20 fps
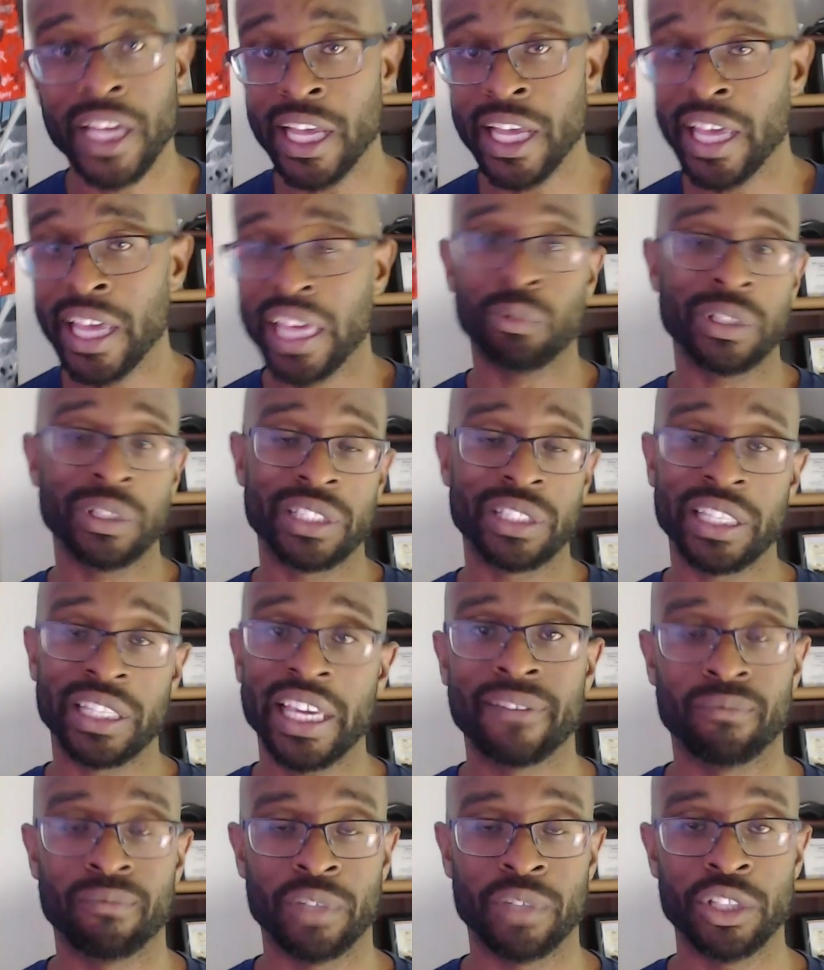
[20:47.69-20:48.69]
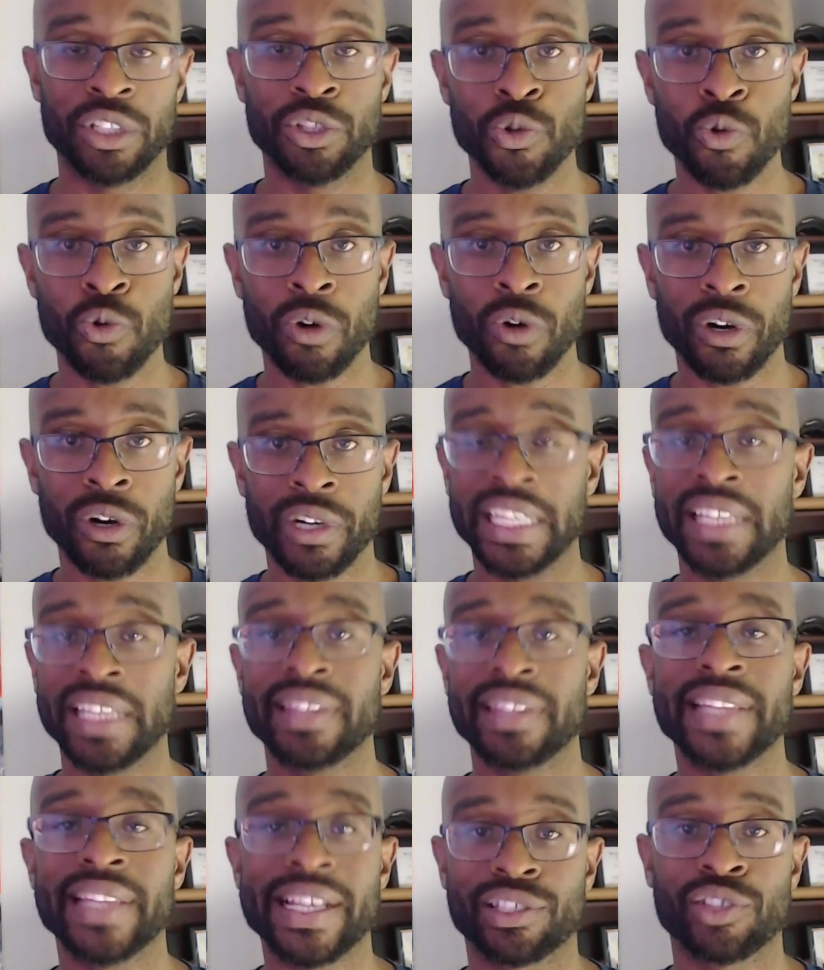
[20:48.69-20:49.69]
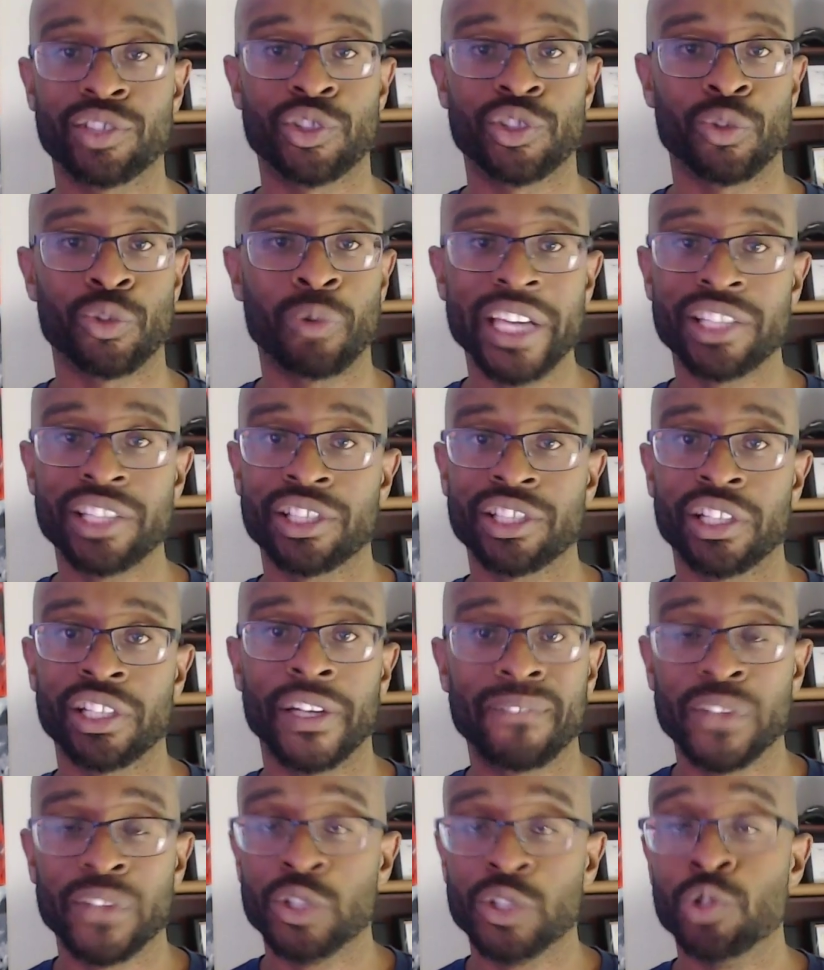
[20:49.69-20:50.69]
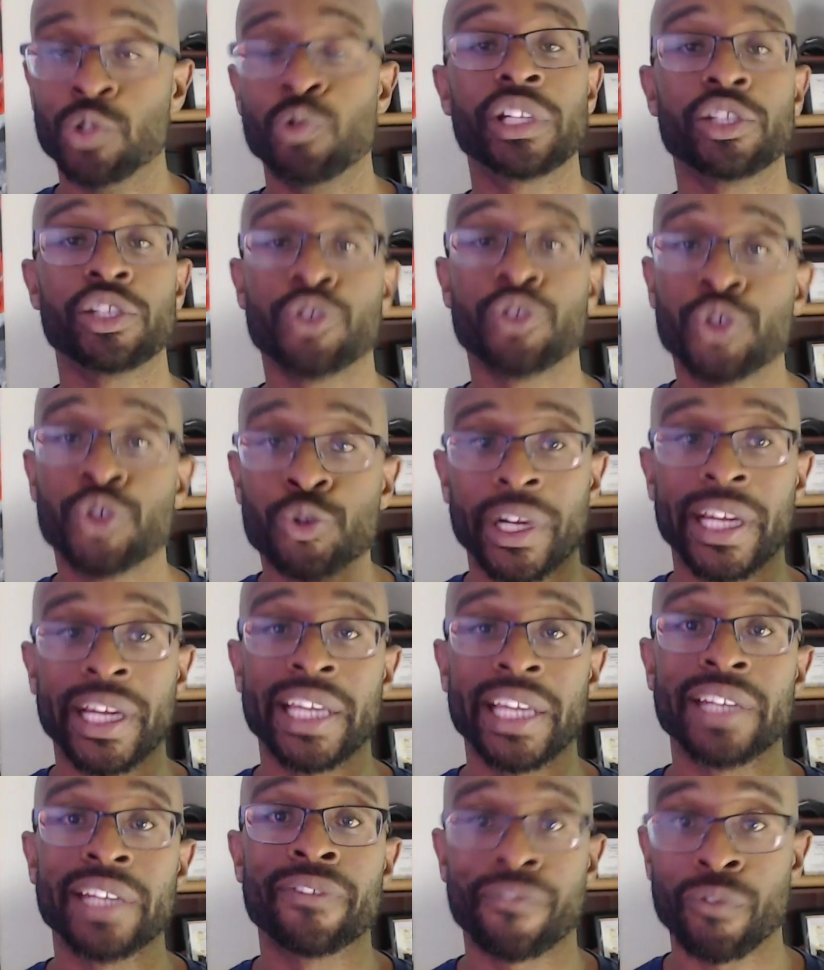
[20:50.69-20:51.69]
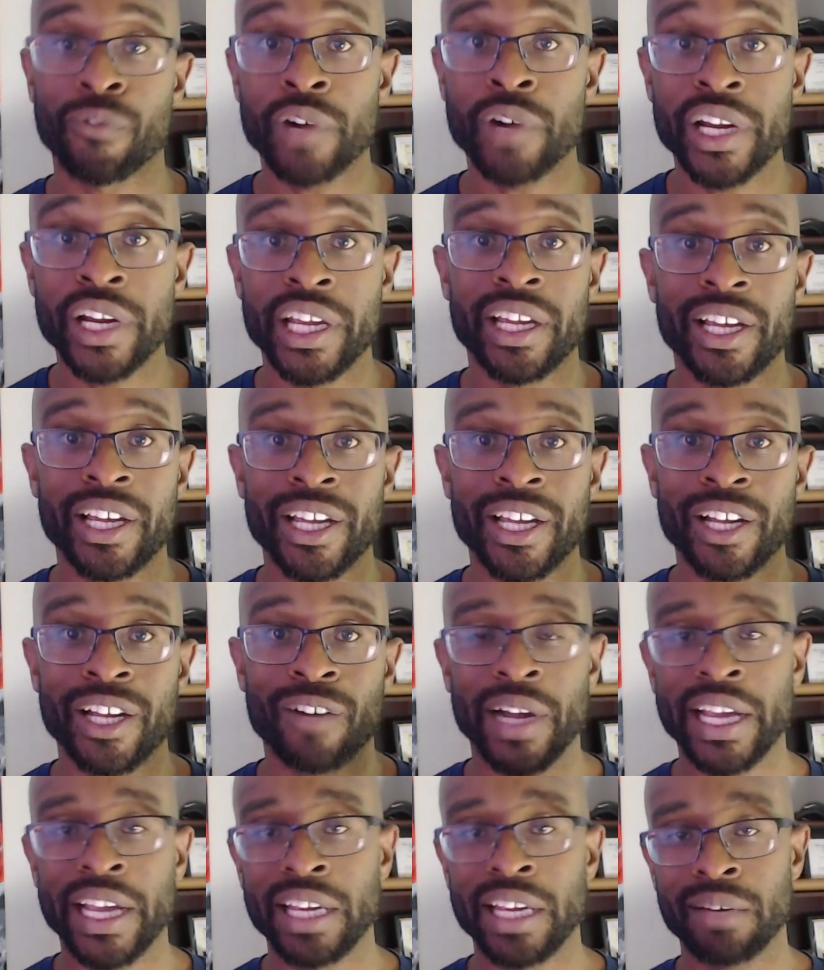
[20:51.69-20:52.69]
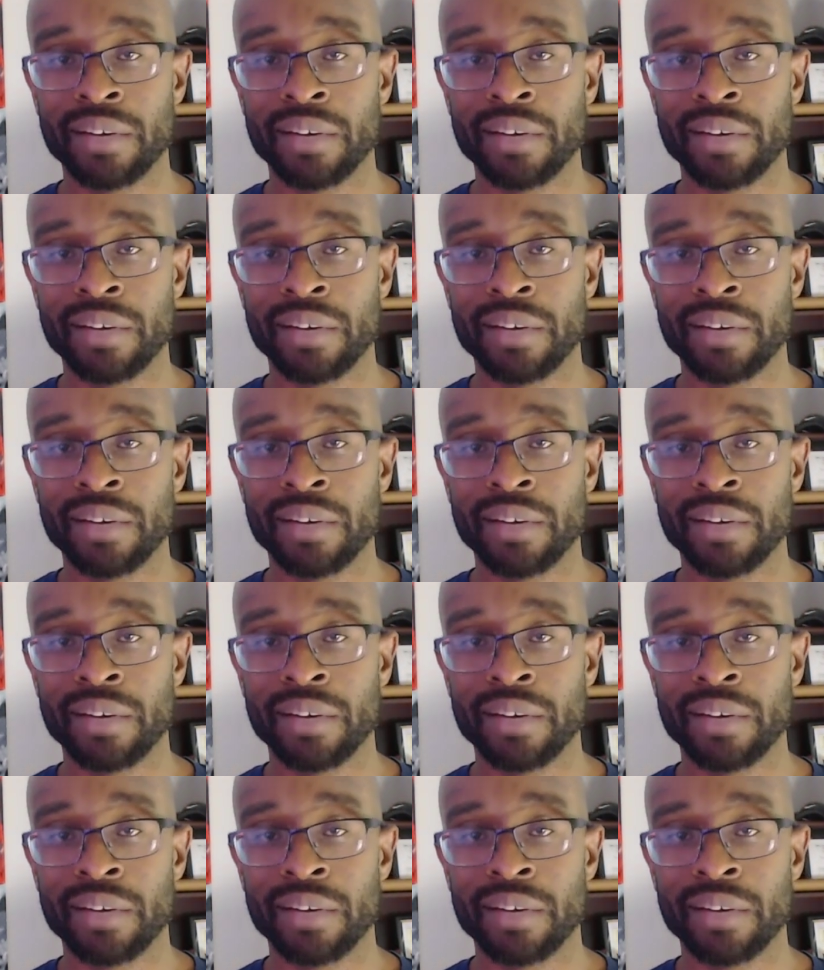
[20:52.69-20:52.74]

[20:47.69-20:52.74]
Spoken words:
And once again, when you are in that situation, you can trade free, right?